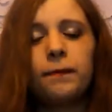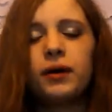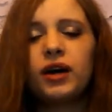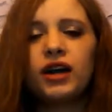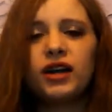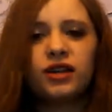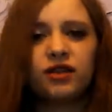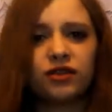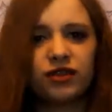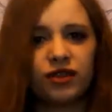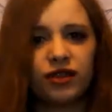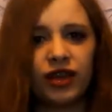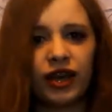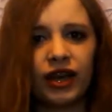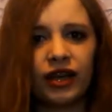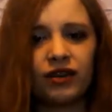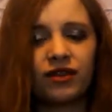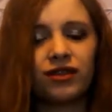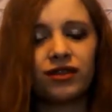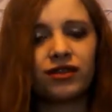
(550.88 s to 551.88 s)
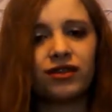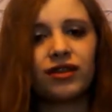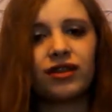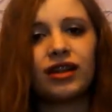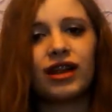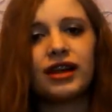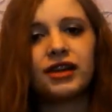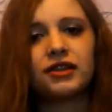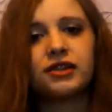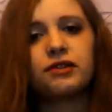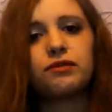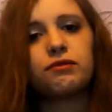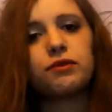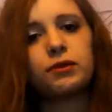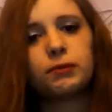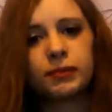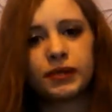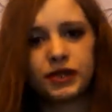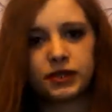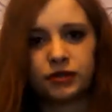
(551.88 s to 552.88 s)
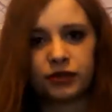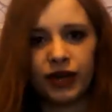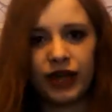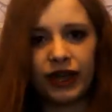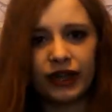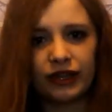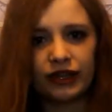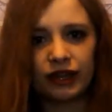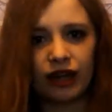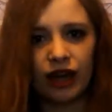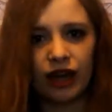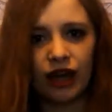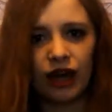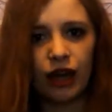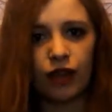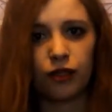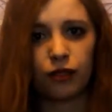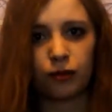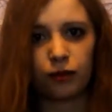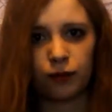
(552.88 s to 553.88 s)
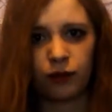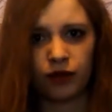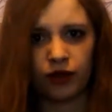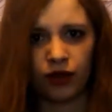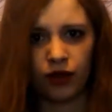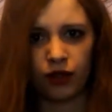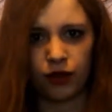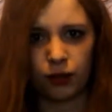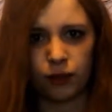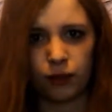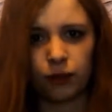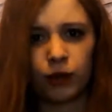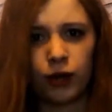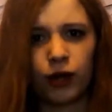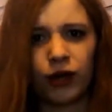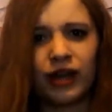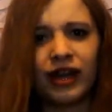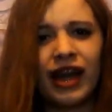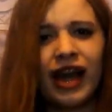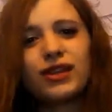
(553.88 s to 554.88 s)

But instead, the selection will be dragged on through another book.